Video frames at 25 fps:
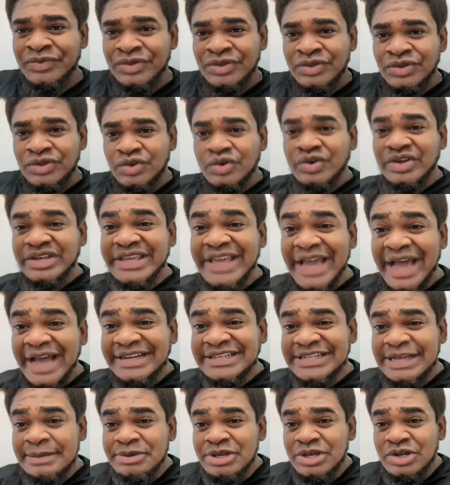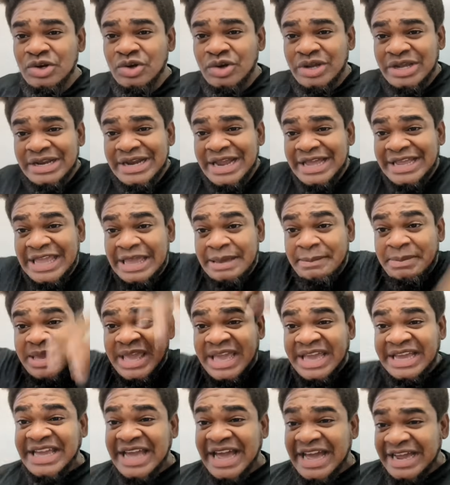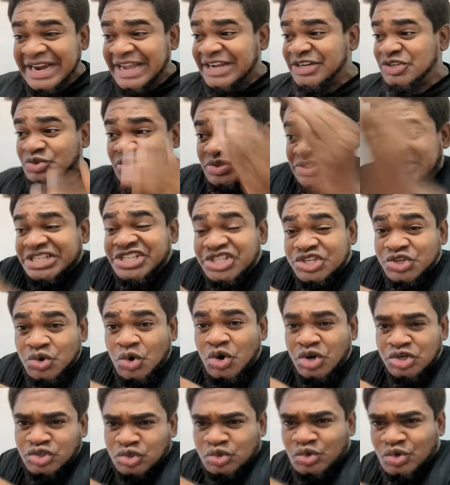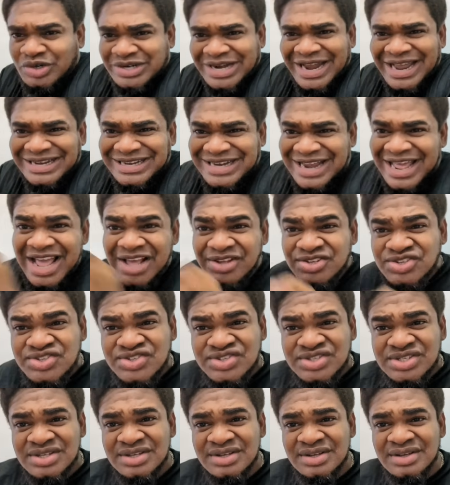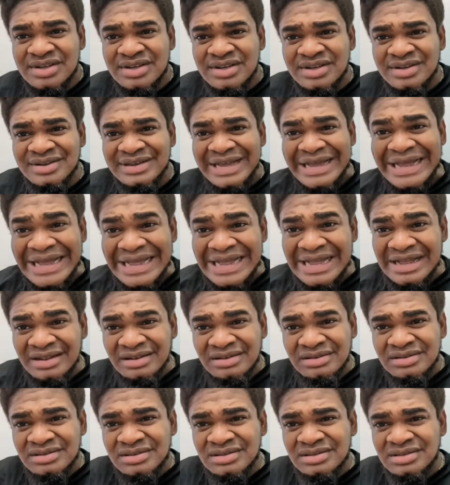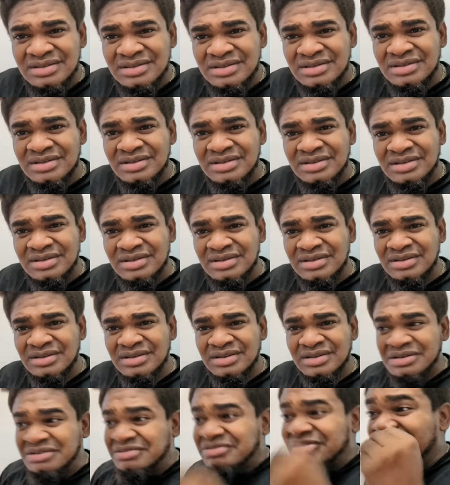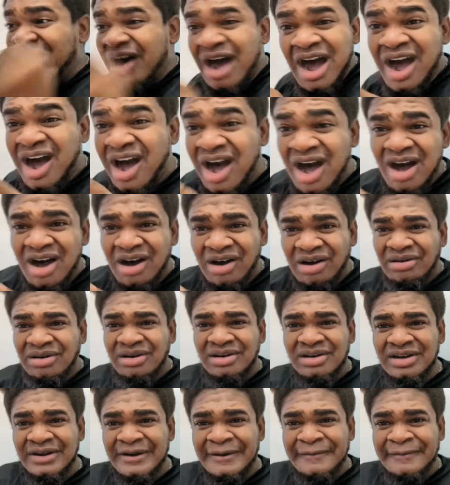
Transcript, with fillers: You can't tell me you looking like a beer can and you think you're going to look like this. Eh? No,